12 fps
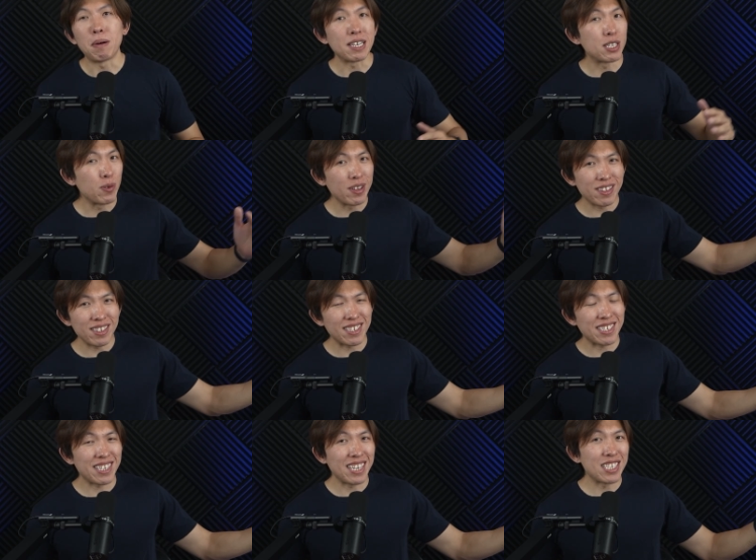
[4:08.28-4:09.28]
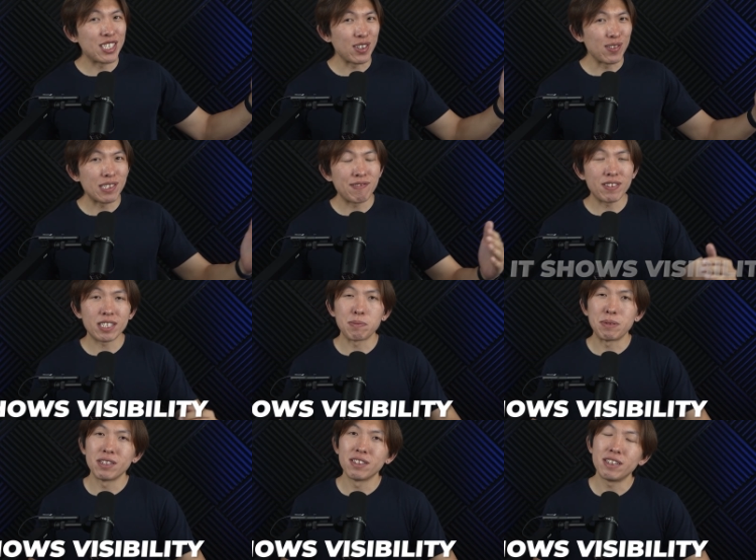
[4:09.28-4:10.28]
By doing this, it shows
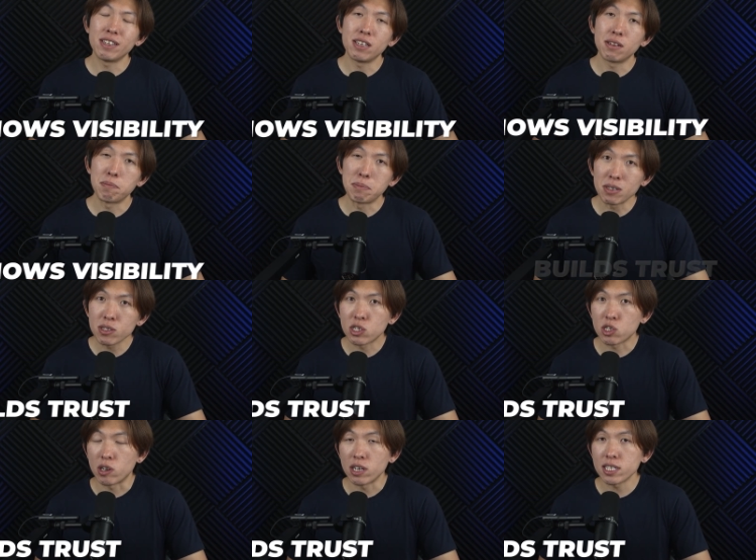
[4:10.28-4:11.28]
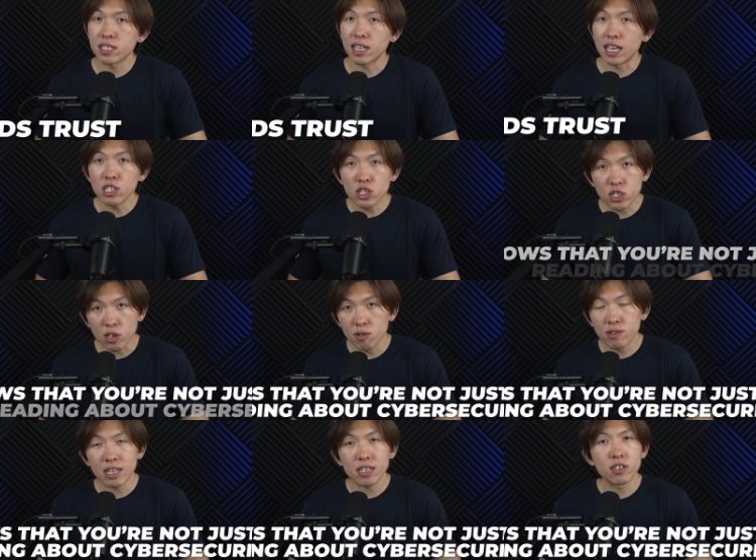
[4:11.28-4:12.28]
visibility, builds trust, and
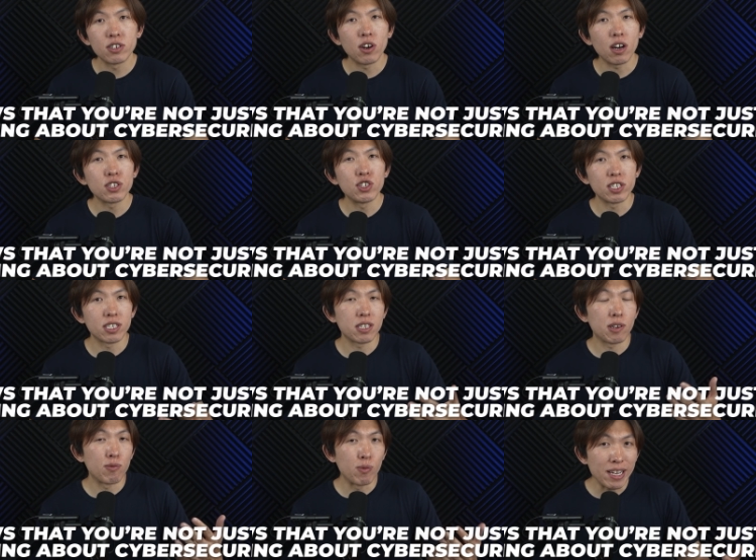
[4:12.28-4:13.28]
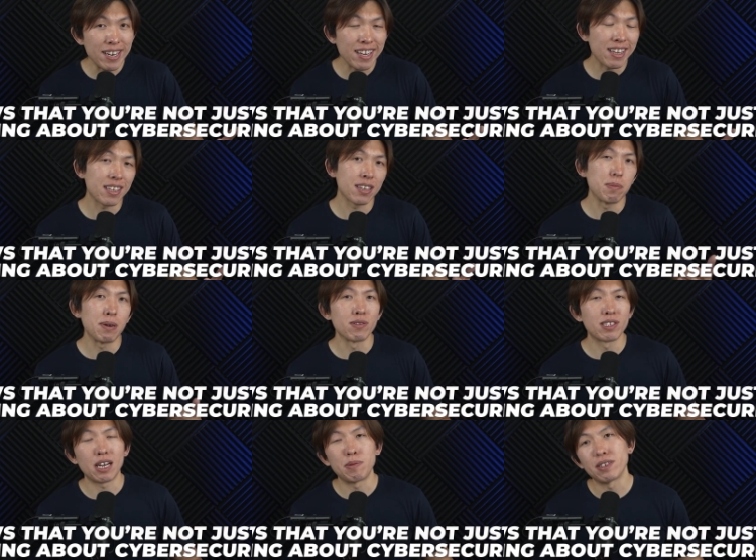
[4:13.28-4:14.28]
shows that you're not just reading about
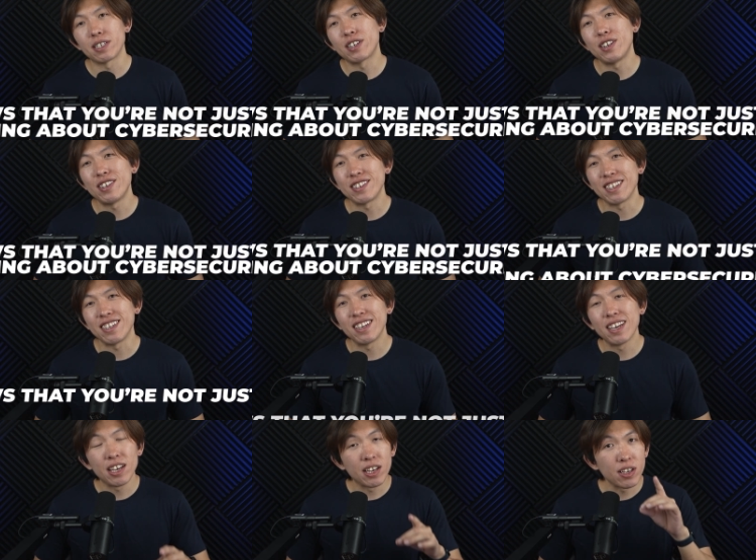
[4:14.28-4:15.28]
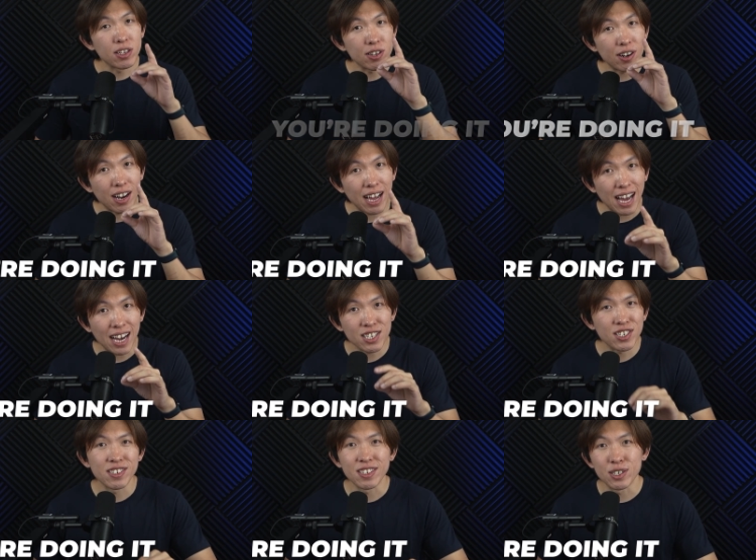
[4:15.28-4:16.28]
cybersecurity, you're
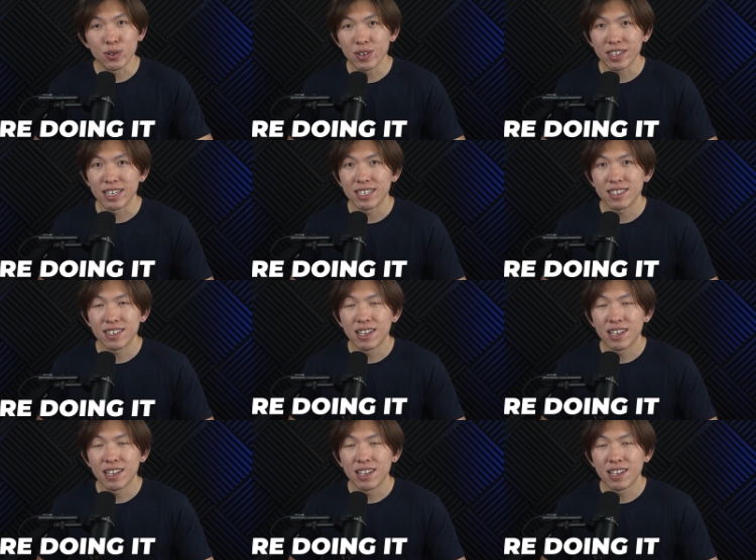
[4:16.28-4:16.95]
actually doing it.